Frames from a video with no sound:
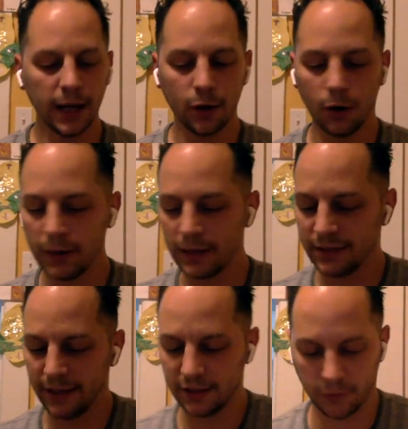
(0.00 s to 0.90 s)
I call
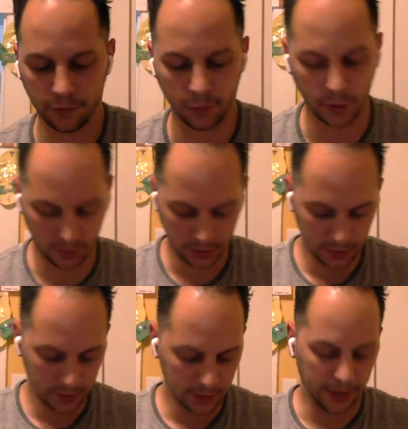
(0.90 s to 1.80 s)
that tasteful foil.
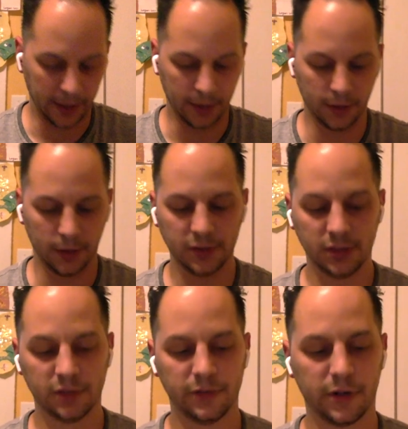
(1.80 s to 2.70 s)
And
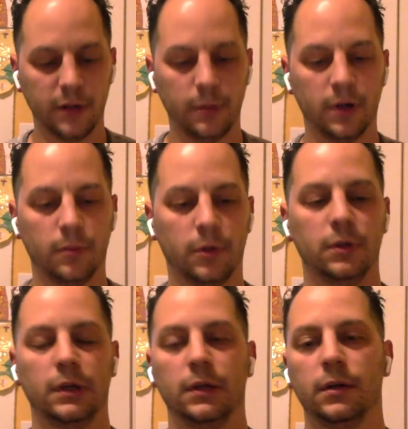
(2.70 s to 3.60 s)
this is very
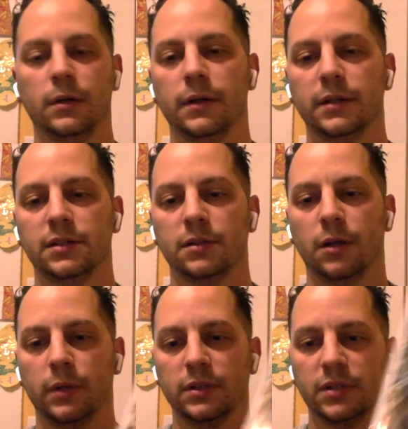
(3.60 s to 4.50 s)
minimal. There's
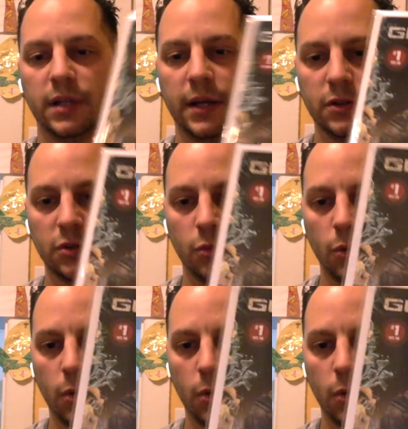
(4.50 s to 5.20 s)
another one, is Gears of